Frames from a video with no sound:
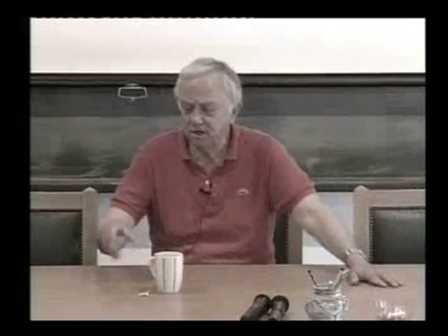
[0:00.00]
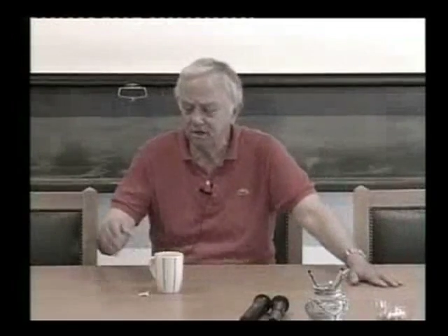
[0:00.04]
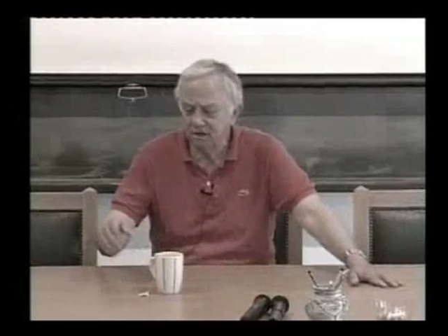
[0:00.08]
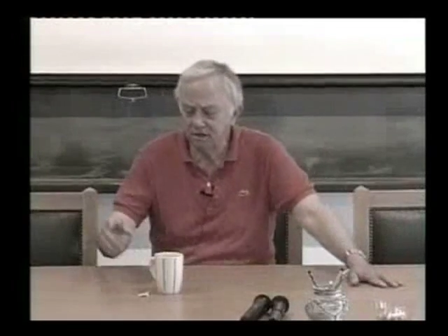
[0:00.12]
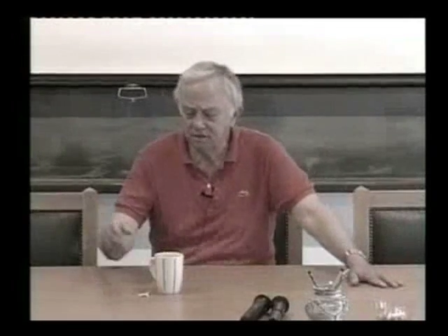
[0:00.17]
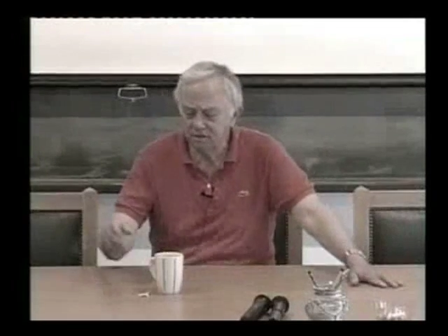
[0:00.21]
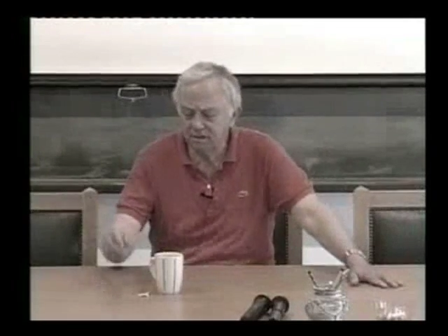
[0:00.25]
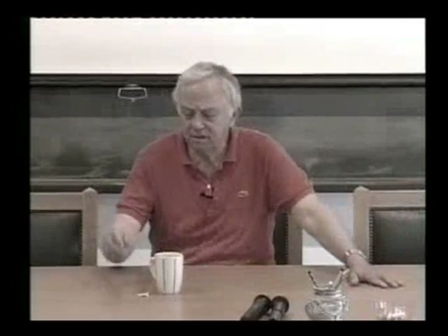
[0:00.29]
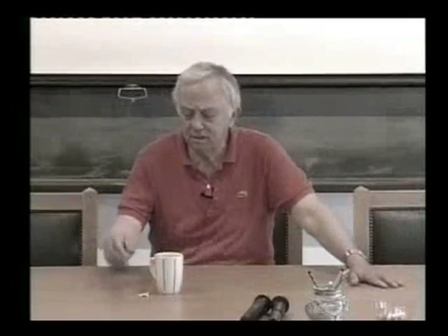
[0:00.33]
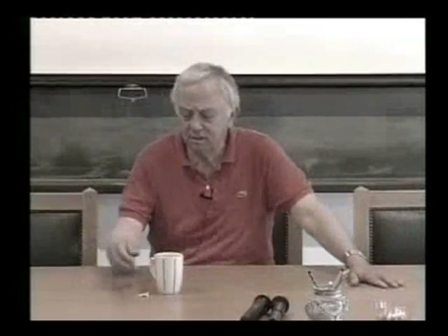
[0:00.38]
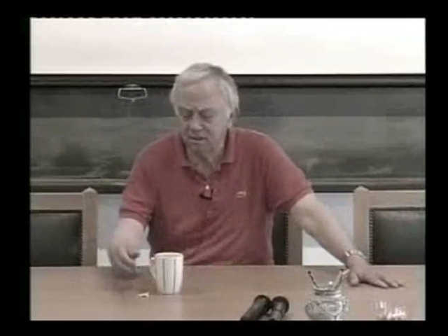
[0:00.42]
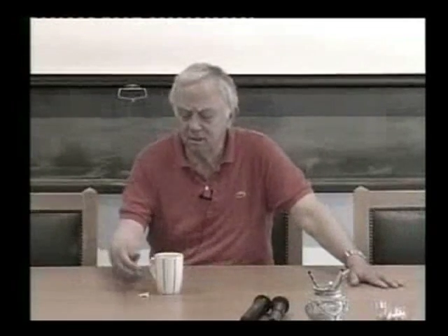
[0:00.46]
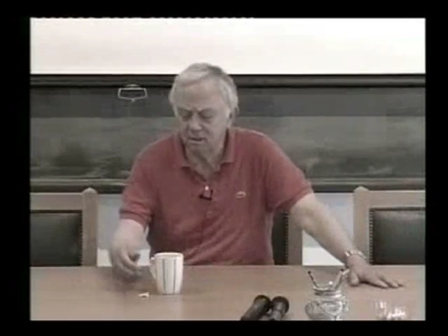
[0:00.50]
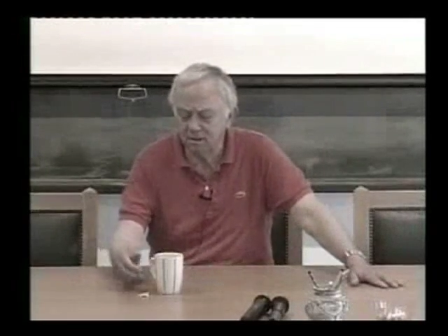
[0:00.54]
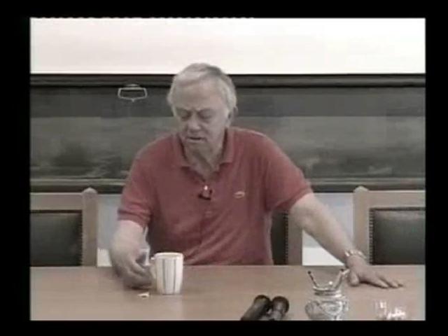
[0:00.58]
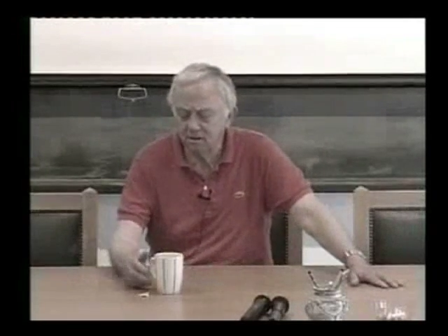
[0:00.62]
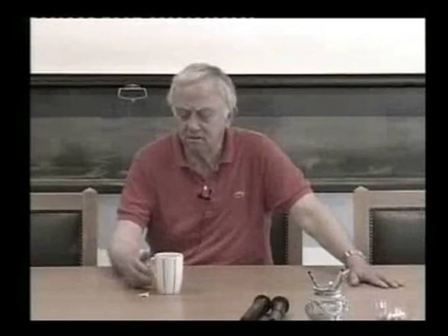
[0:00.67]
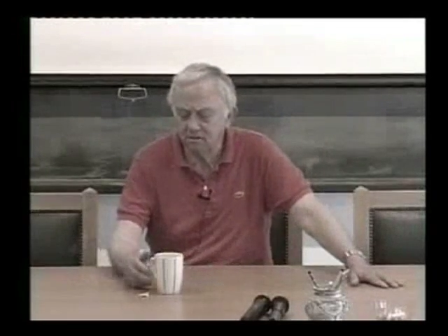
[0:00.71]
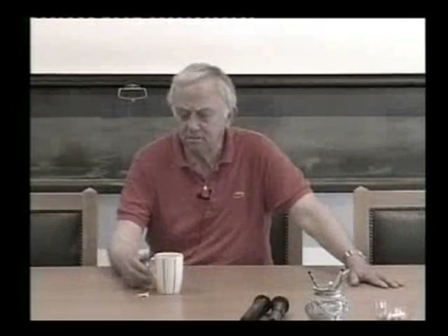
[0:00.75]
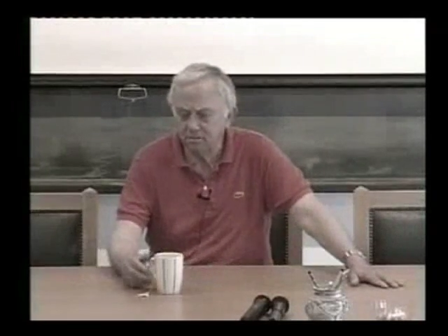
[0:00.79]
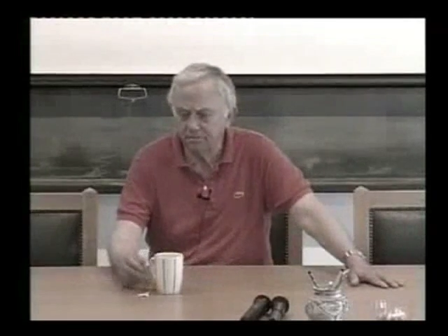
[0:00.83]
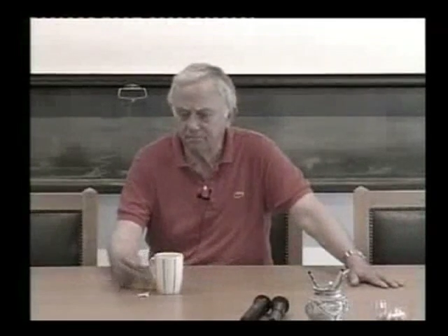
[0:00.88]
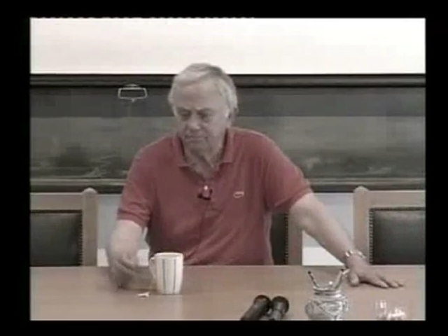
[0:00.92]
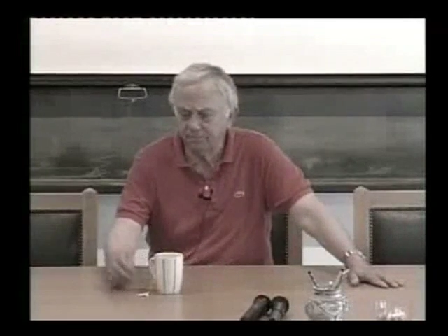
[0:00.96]
had,
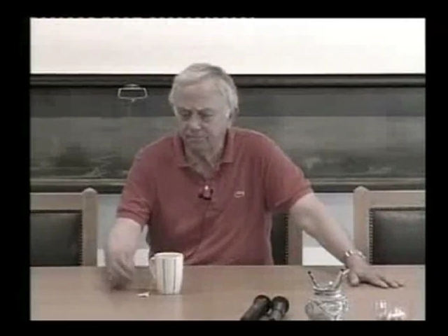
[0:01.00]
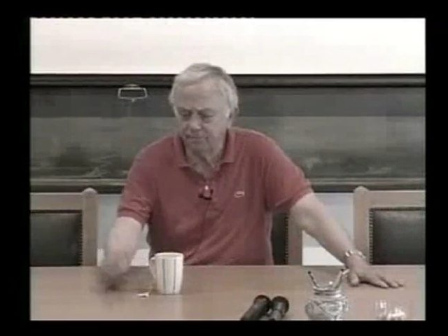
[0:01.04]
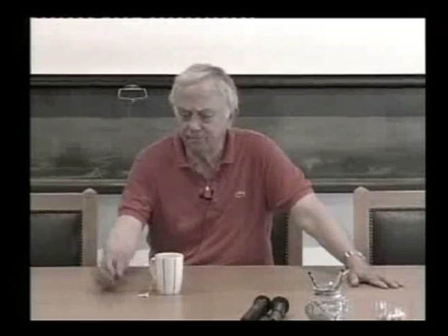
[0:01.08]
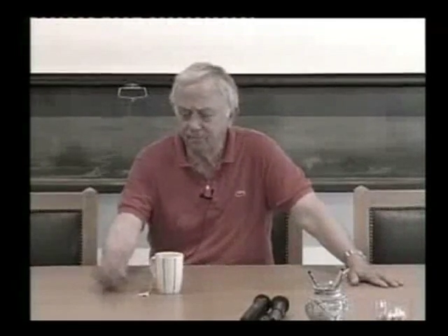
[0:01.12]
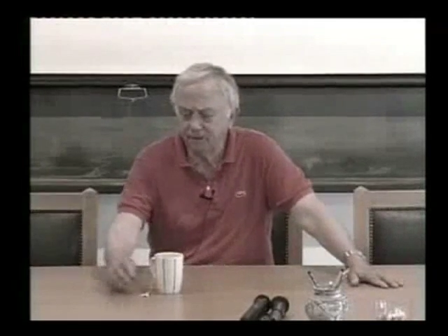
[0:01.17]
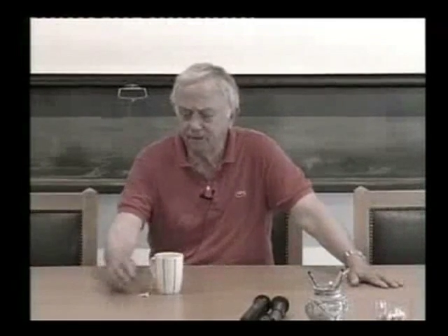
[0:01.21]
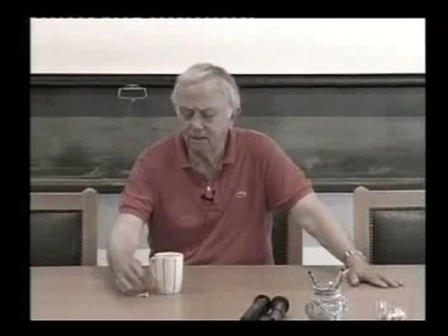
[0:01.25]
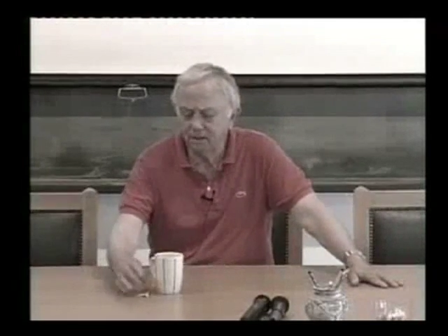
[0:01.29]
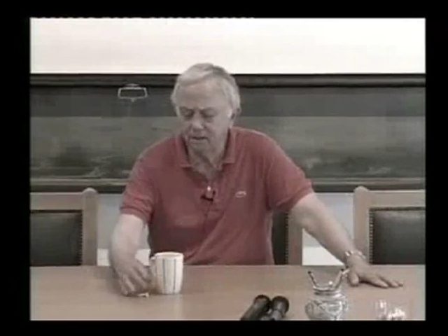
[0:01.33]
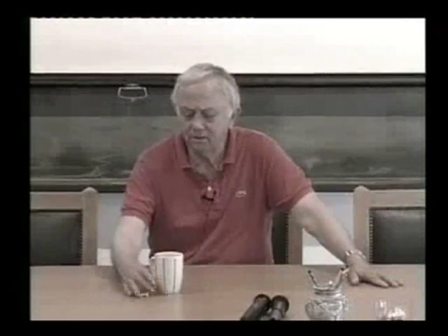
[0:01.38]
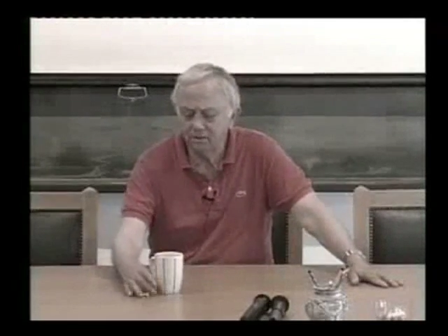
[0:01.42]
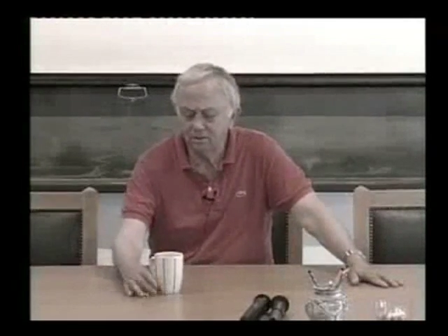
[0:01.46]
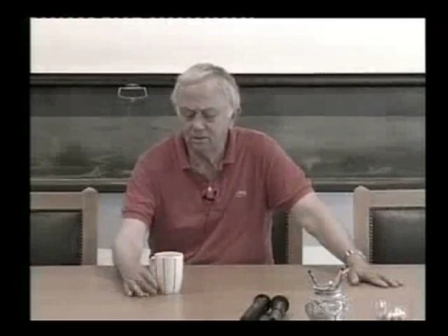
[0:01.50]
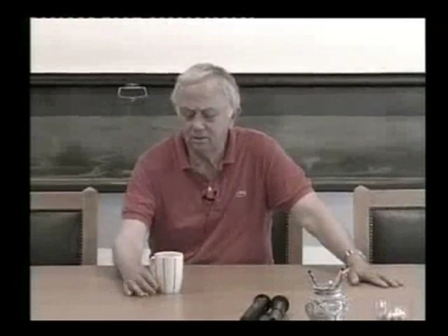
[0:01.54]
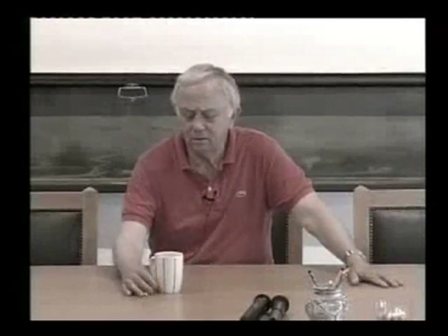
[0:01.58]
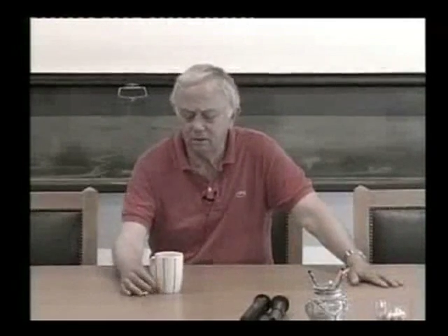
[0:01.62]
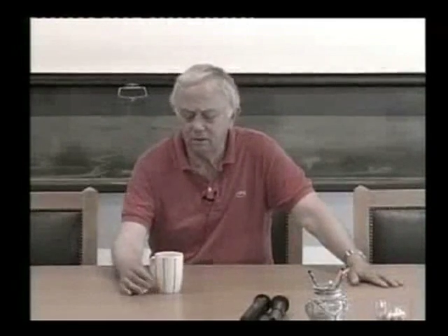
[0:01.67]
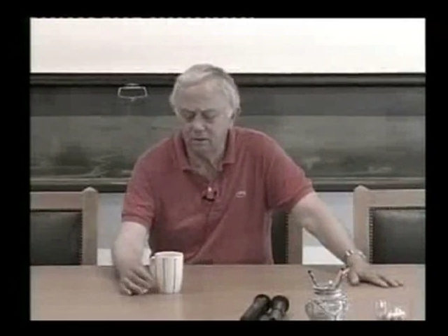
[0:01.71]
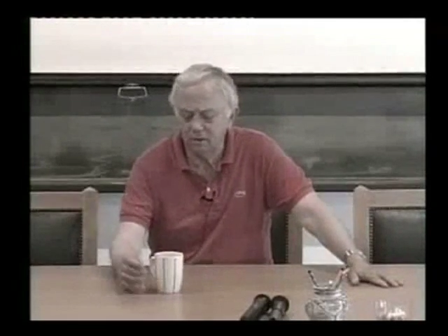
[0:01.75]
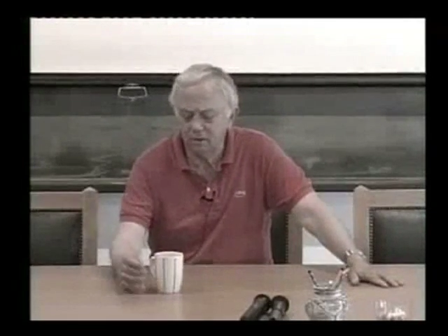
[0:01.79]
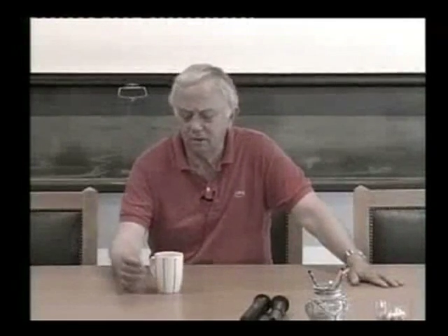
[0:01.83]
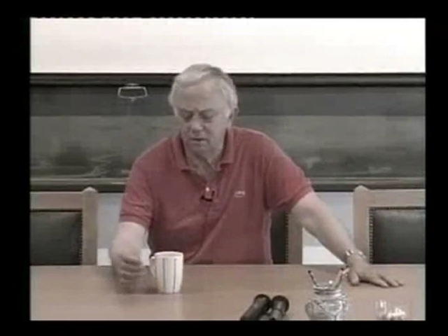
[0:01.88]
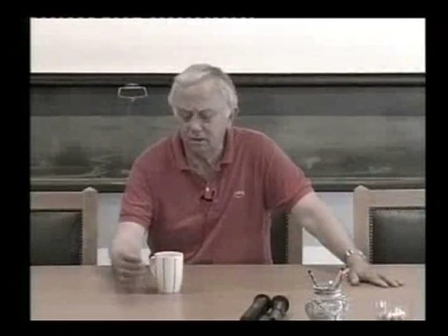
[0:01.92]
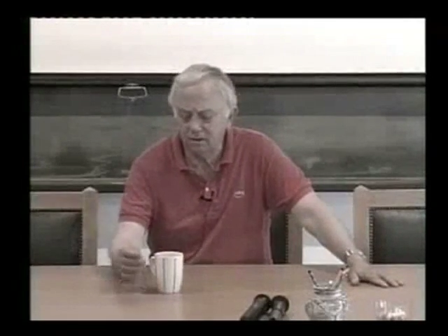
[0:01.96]

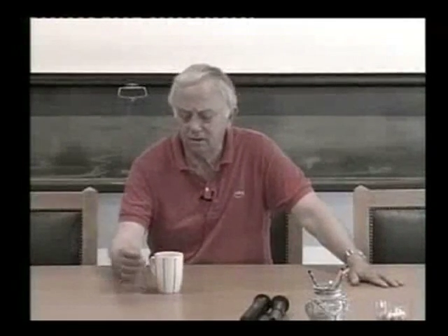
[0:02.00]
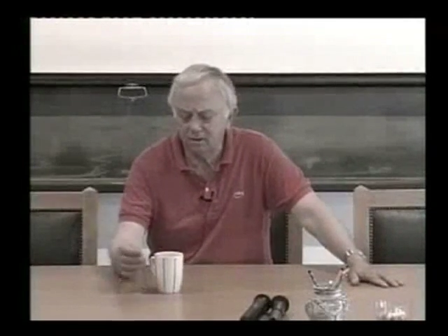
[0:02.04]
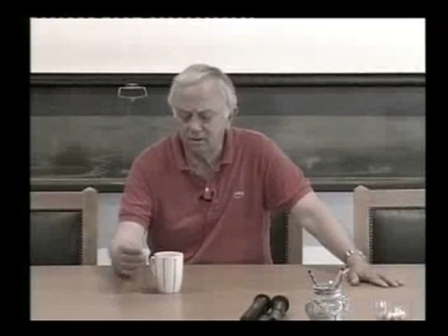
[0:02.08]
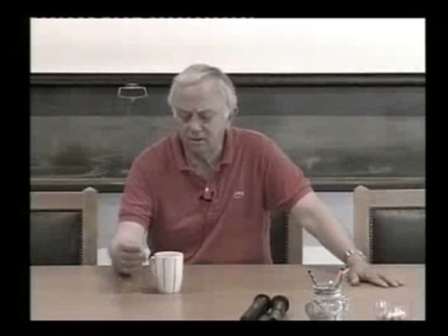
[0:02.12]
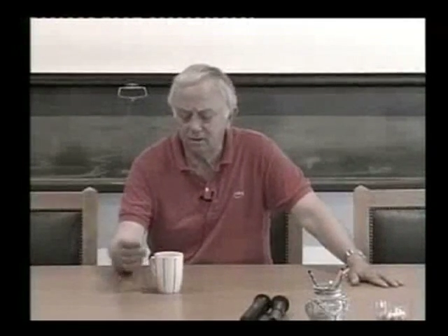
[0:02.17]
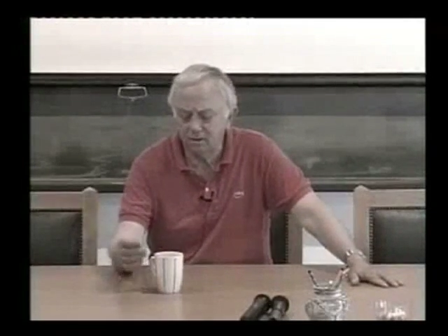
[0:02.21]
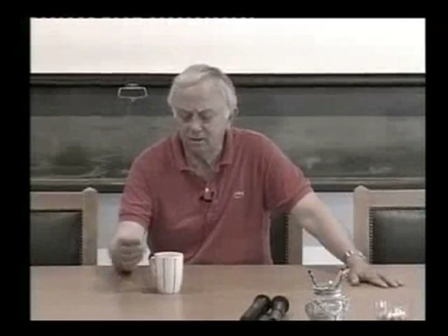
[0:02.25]
the